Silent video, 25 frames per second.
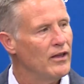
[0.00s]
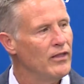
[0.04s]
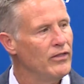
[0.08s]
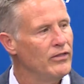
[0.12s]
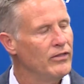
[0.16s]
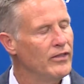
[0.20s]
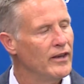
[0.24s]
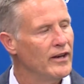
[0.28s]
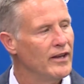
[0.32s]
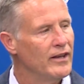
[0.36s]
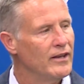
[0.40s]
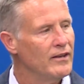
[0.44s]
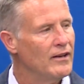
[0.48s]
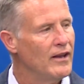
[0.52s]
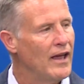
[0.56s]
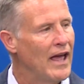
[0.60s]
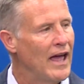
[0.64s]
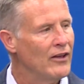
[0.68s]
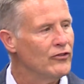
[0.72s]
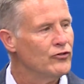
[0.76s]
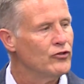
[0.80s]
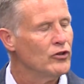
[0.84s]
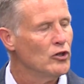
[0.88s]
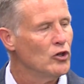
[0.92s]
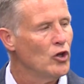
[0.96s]
that it
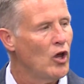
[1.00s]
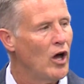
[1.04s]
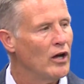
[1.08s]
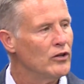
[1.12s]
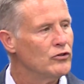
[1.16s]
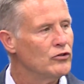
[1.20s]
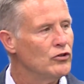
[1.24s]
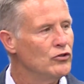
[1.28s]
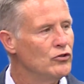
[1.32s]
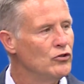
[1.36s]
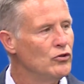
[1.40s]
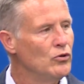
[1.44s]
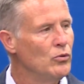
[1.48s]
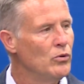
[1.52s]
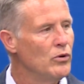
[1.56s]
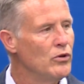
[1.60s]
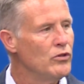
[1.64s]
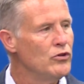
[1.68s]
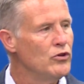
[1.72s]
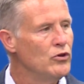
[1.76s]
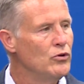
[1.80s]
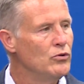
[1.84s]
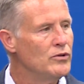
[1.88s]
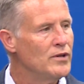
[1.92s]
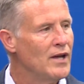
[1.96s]
has a lot to do
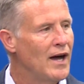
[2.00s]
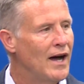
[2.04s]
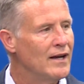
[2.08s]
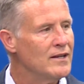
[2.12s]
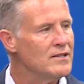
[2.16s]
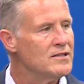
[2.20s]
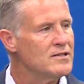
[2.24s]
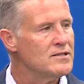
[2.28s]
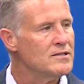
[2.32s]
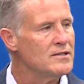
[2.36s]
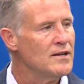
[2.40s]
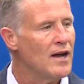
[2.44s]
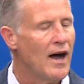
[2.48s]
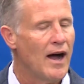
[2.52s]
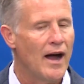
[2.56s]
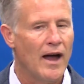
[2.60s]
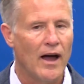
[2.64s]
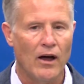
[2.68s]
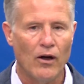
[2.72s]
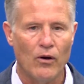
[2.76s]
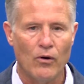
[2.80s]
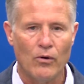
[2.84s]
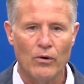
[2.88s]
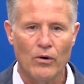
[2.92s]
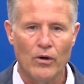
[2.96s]
with Utah's
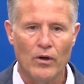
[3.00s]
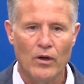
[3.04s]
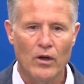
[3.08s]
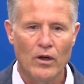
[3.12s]
style.